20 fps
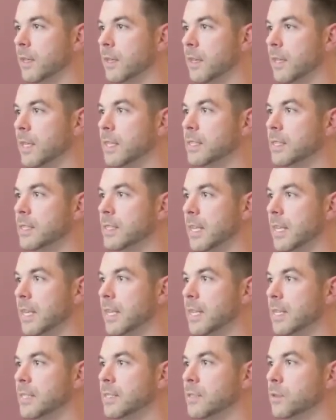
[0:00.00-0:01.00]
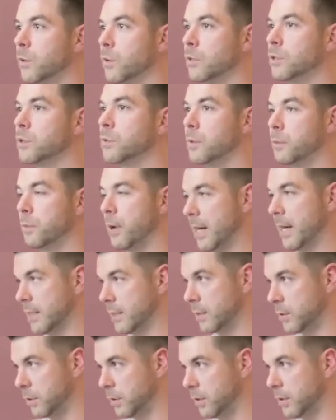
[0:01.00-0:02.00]
this is going to be
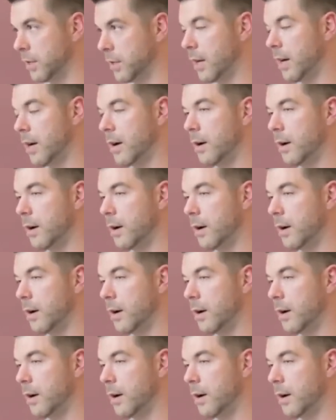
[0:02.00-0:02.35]
practical.